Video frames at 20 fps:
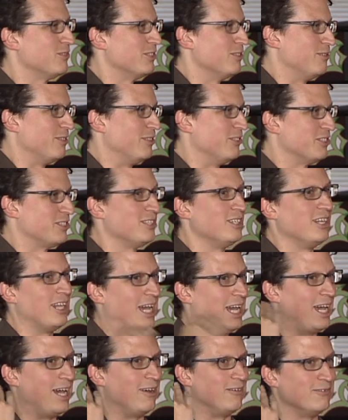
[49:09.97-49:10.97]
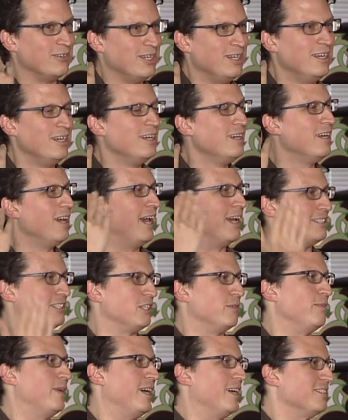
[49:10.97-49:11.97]
So you'll still have
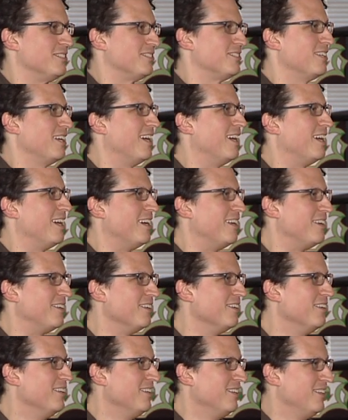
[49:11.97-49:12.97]
SMS and